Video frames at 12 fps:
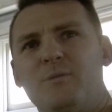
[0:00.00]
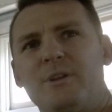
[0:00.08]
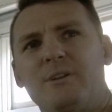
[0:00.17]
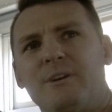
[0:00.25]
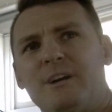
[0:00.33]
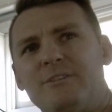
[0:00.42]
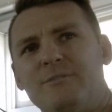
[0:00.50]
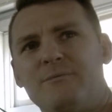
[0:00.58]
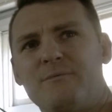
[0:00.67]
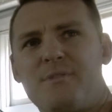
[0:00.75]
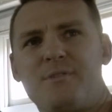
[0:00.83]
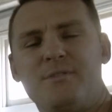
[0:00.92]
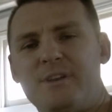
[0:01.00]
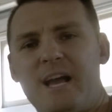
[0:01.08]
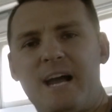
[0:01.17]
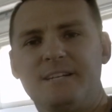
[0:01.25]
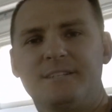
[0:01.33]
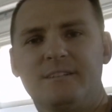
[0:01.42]
or
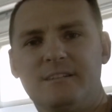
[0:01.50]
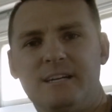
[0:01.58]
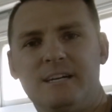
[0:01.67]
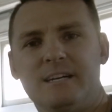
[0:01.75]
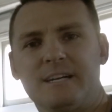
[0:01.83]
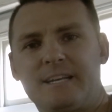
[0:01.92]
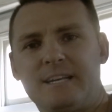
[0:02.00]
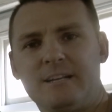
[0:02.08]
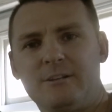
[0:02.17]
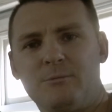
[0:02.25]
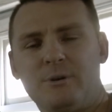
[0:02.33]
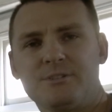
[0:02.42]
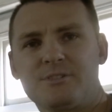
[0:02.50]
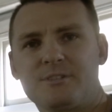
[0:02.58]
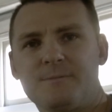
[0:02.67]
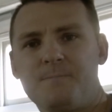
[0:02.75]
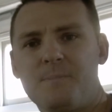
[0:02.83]
138 kilowatts.